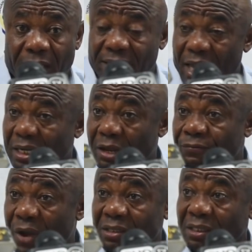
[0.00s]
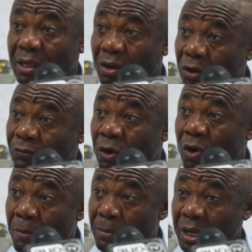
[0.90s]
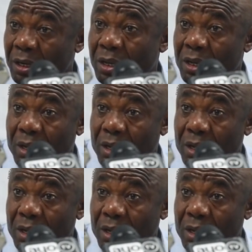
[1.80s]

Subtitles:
thank the fans a lot for coming.